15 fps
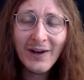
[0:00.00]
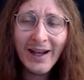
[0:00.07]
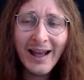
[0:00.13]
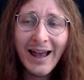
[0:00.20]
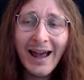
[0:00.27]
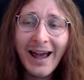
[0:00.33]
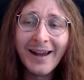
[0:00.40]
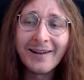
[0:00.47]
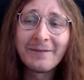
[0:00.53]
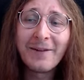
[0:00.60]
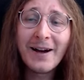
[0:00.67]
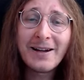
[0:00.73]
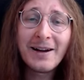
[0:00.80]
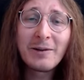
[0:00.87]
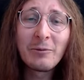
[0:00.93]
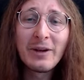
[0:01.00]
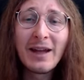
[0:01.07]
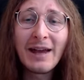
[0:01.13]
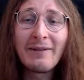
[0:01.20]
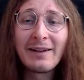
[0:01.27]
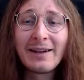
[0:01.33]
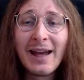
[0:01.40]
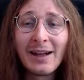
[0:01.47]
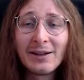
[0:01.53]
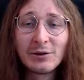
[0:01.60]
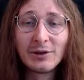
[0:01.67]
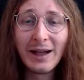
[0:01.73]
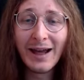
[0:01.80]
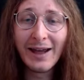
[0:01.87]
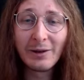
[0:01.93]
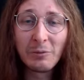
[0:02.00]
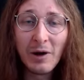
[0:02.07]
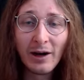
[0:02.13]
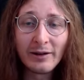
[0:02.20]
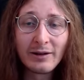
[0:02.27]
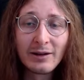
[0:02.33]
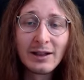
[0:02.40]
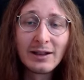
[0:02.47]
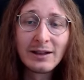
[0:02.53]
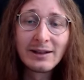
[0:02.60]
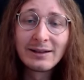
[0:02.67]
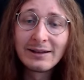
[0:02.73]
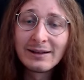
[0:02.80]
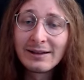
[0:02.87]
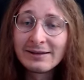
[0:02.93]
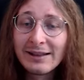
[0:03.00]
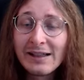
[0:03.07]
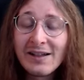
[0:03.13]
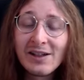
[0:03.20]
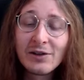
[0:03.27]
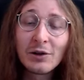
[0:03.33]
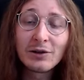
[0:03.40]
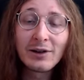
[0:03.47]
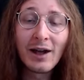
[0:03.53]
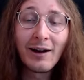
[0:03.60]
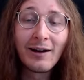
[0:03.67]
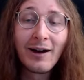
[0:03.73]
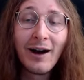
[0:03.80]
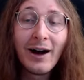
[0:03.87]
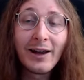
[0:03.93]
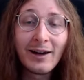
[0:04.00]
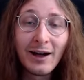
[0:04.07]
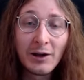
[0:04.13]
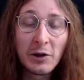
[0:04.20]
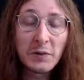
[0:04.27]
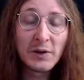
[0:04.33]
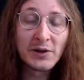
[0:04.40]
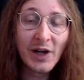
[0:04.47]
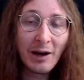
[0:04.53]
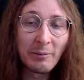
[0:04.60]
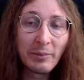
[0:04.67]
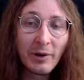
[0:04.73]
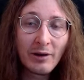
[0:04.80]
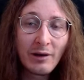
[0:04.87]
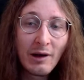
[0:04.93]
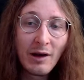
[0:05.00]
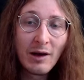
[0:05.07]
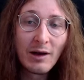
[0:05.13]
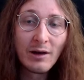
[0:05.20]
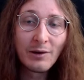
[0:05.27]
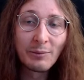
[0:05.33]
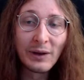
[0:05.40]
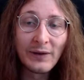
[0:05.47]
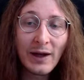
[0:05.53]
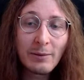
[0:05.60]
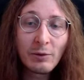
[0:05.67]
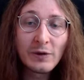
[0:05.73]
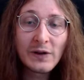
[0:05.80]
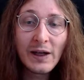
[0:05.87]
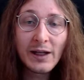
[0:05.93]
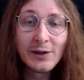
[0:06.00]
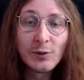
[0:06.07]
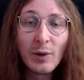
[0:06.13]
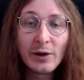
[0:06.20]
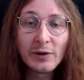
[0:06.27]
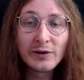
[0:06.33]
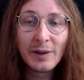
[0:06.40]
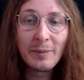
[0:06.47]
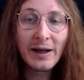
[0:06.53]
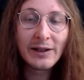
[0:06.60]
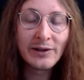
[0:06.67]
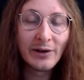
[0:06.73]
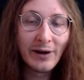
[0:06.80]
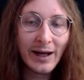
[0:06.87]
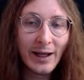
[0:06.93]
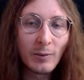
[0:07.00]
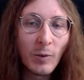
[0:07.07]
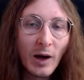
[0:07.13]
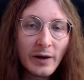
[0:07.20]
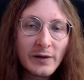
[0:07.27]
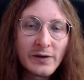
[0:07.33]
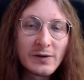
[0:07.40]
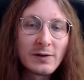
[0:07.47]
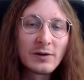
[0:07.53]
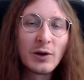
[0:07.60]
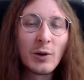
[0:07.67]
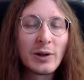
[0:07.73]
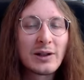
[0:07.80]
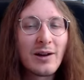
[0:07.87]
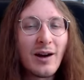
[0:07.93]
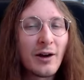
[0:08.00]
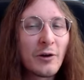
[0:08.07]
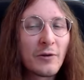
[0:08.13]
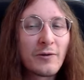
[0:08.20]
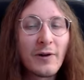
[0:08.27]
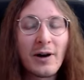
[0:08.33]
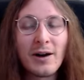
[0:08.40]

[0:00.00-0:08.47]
And finally we even get to the A1. This is not the highlight of the champion, but I would say it's one of the better A1s, though it kind of...